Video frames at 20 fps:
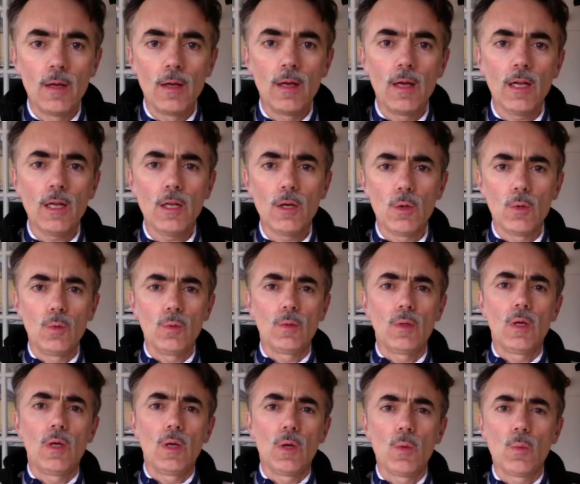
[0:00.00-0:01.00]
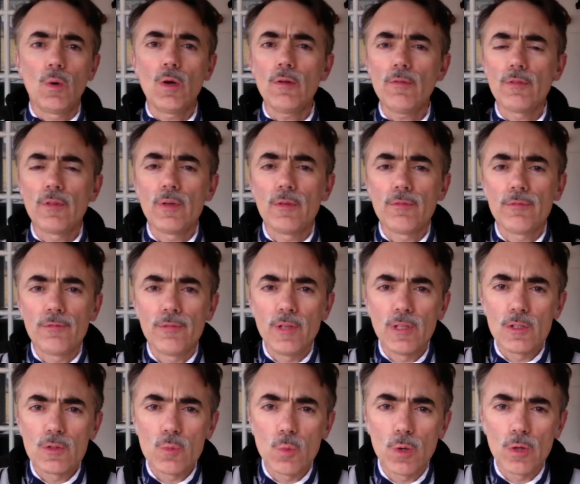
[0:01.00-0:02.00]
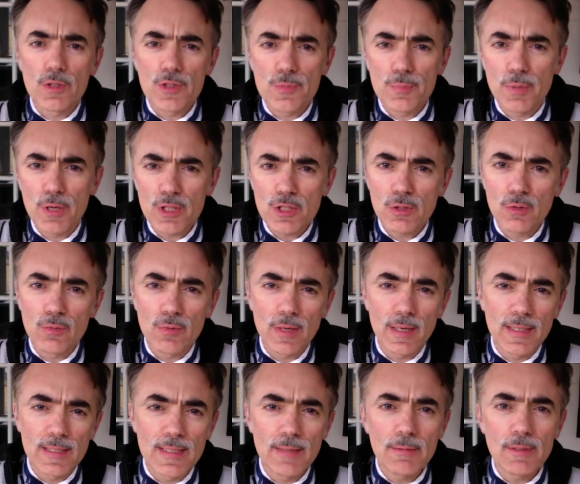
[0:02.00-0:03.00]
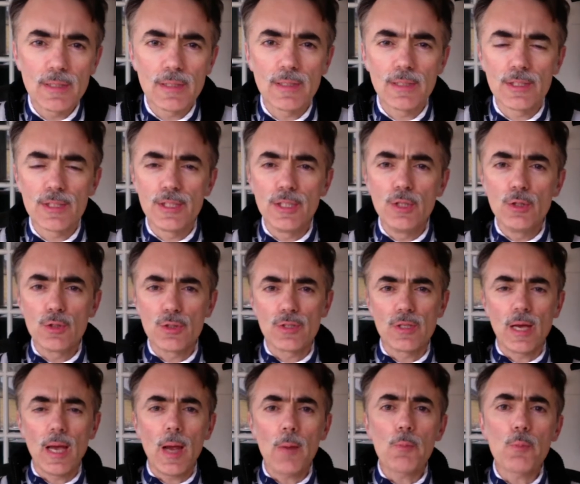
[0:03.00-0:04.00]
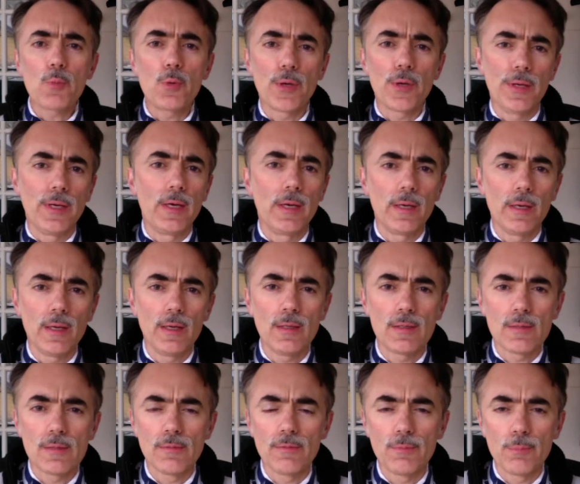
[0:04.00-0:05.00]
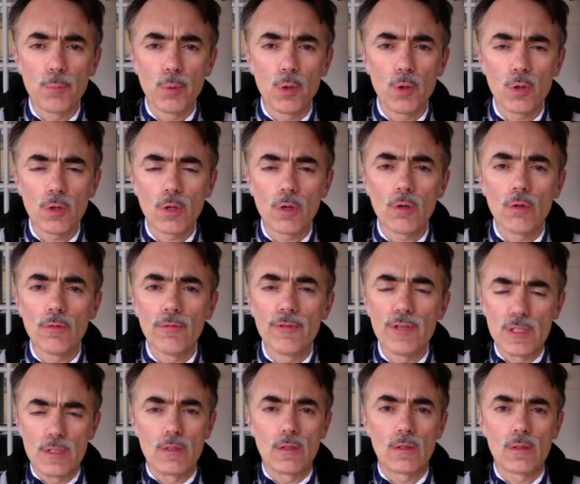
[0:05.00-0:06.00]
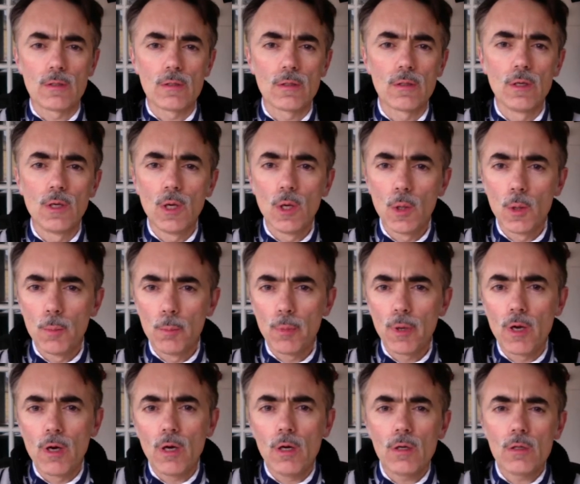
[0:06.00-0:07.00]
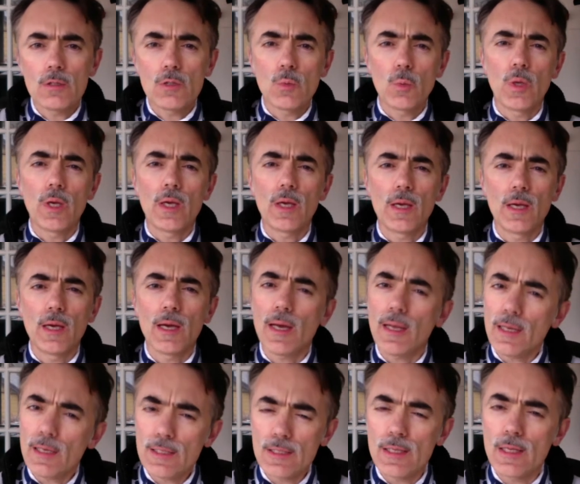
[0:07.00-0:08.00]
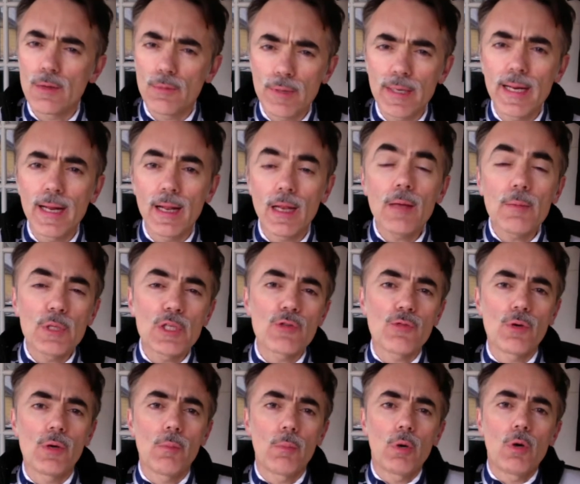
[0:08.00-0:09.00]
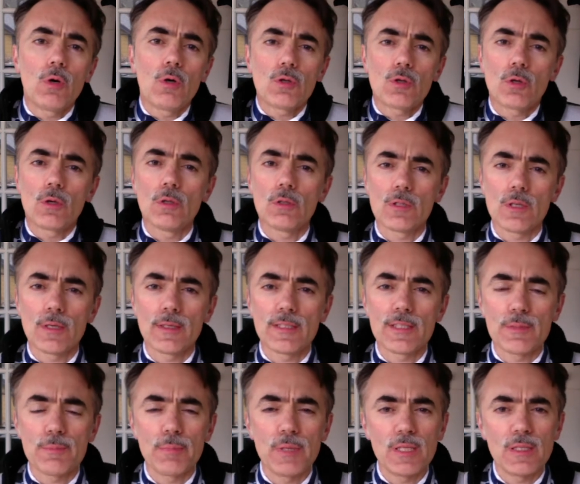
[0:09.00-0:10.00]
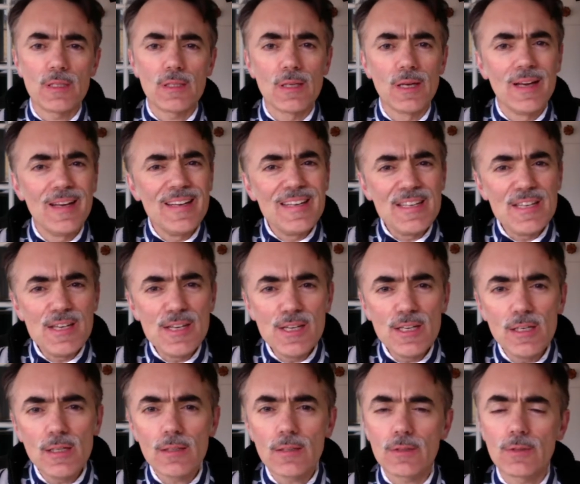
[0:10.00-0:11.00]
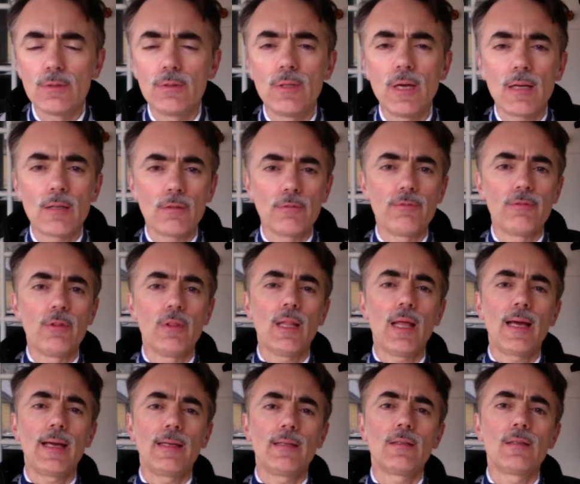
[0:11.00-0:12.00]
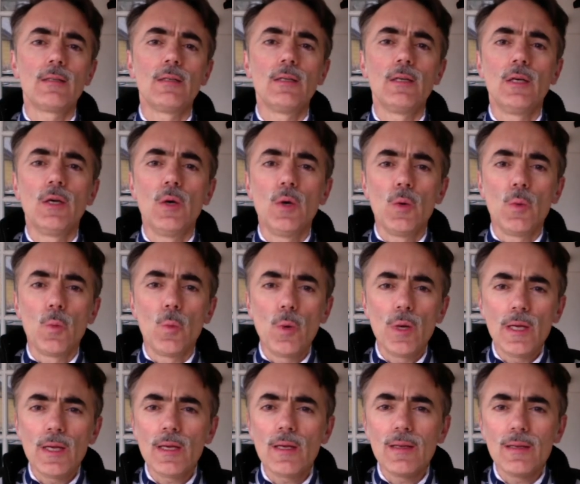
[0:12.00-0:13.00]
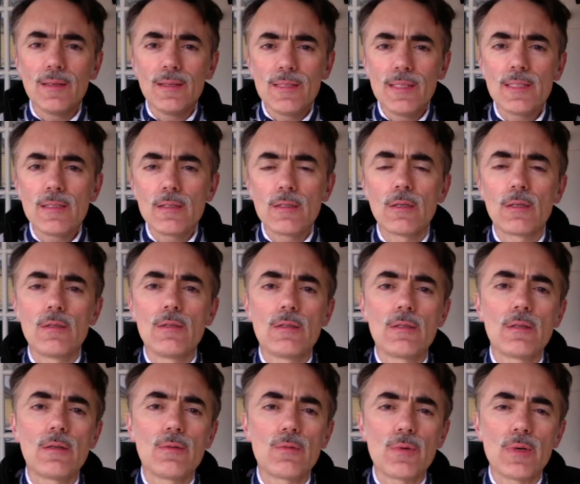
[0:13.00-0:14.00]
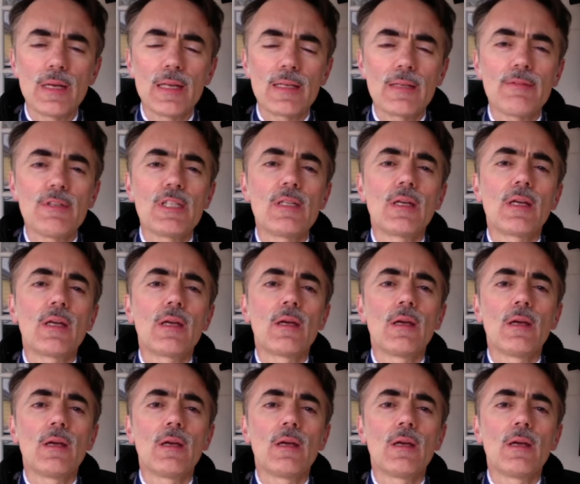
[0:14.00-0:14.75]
Hello! One of the fields where special relativity is used every day is in particle physics. Because we can accelerate elementary particles at speeds near to that of light, we need to consider relativistic